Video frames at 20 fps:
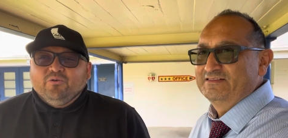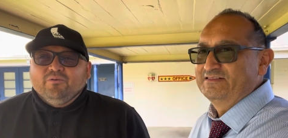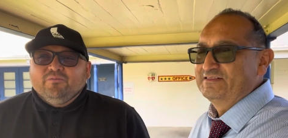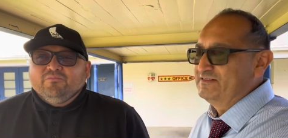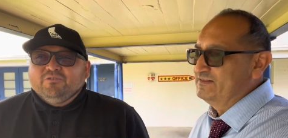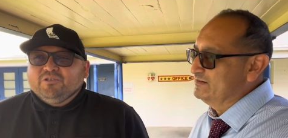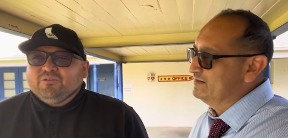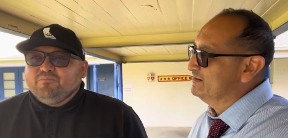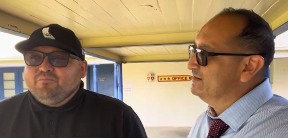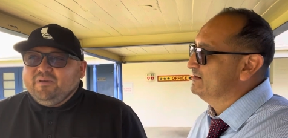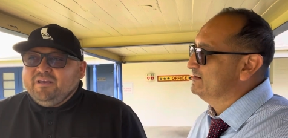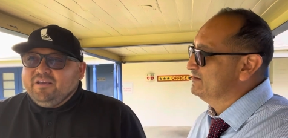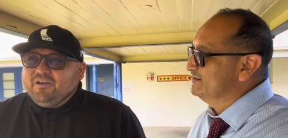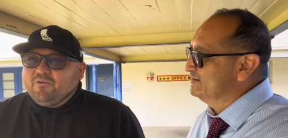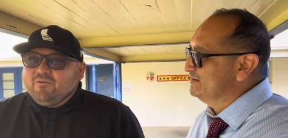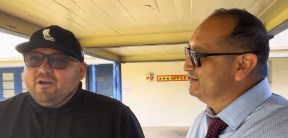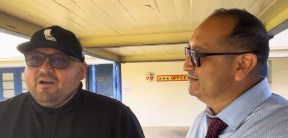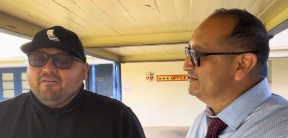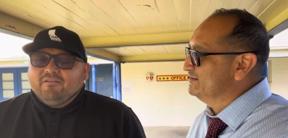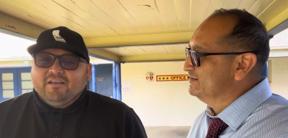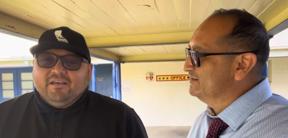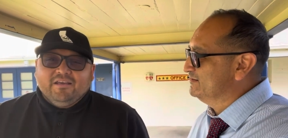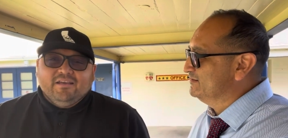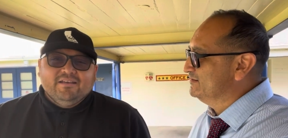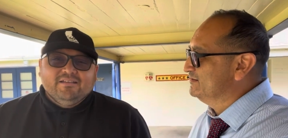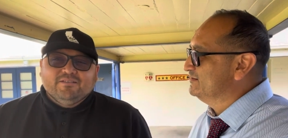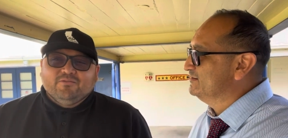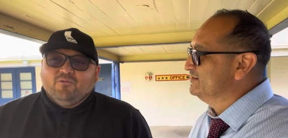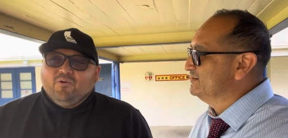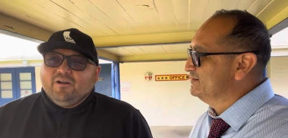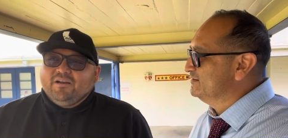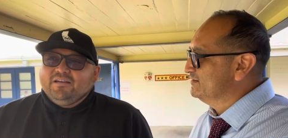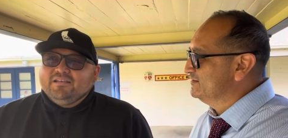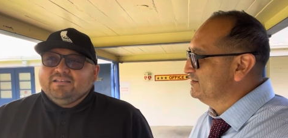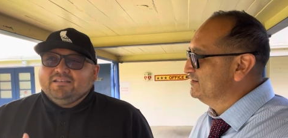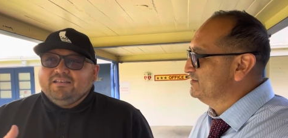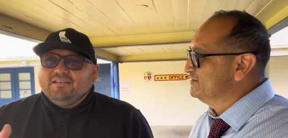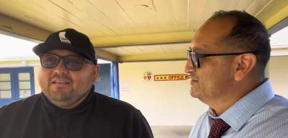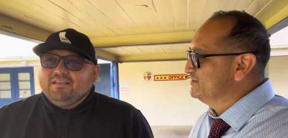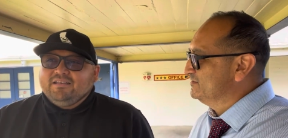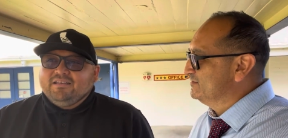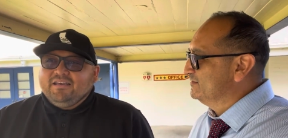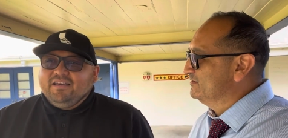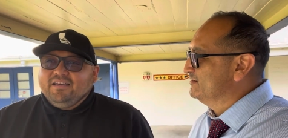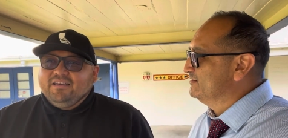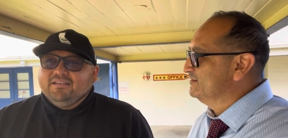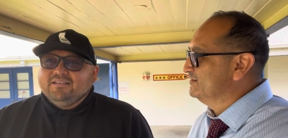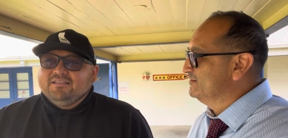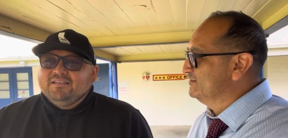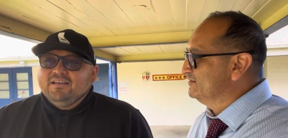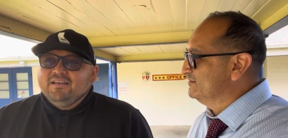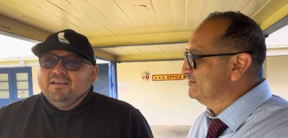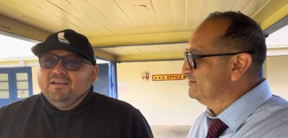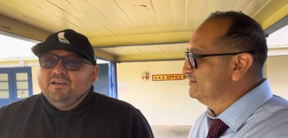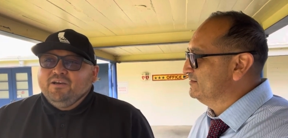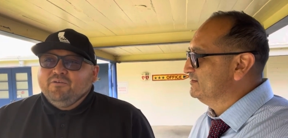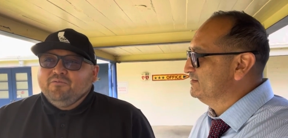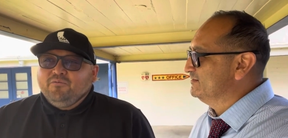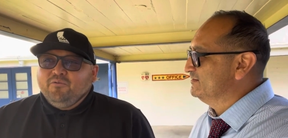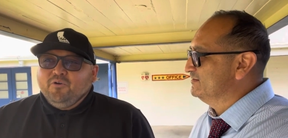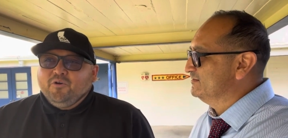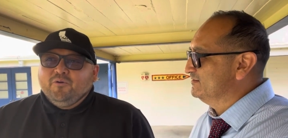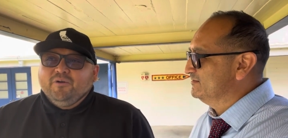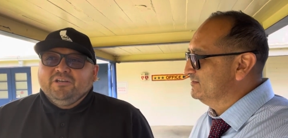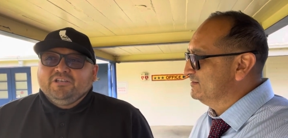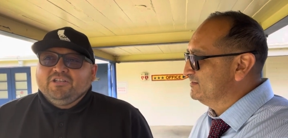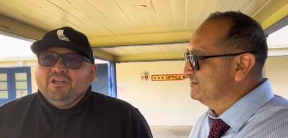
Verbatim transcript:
Speaker 1: and just being around kids and wanting to see kids flourish